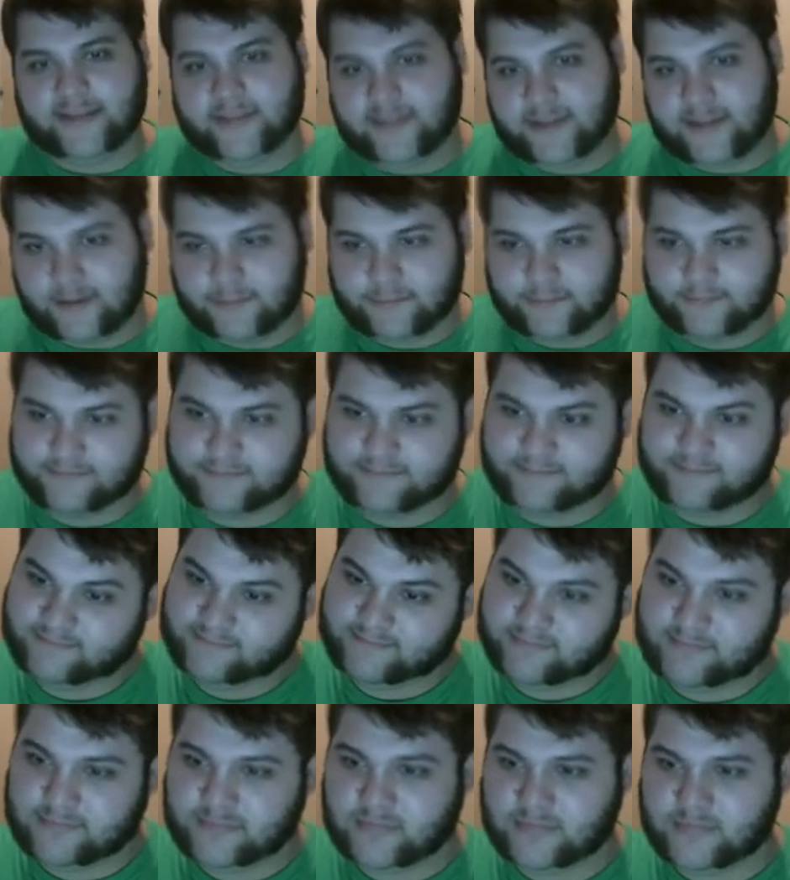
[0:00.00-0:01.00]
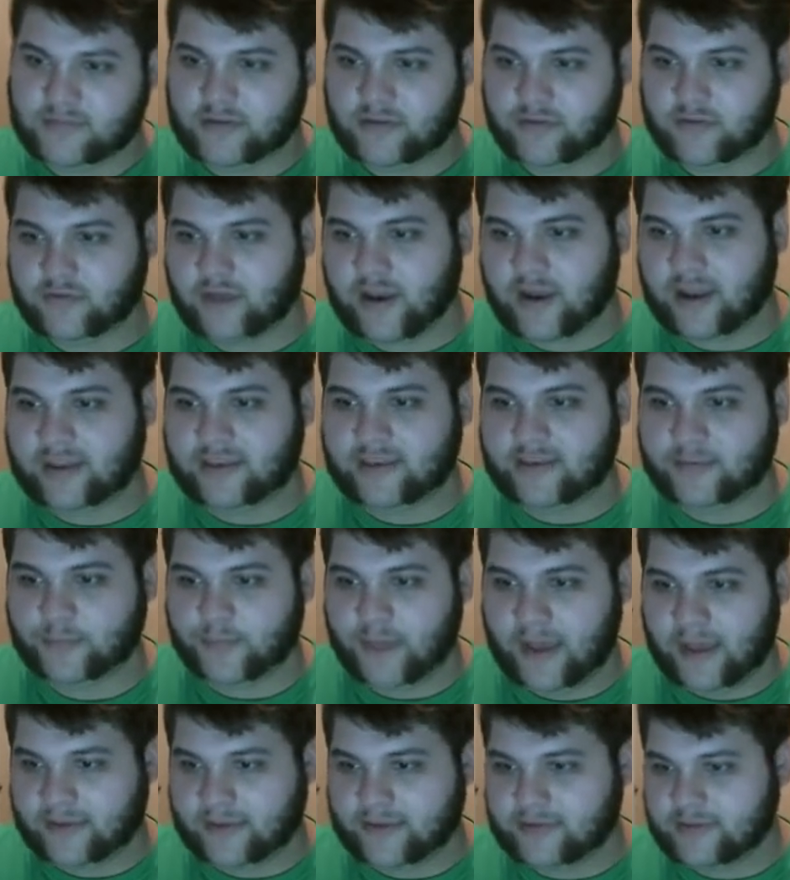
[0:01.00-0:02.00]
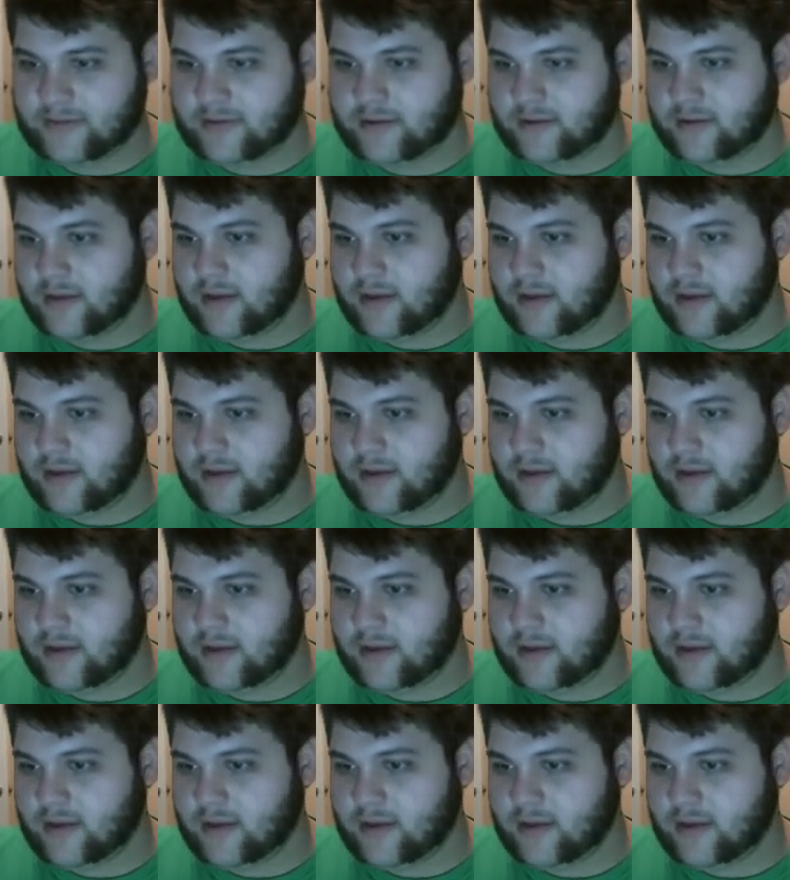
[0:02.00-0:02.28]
So trying his best.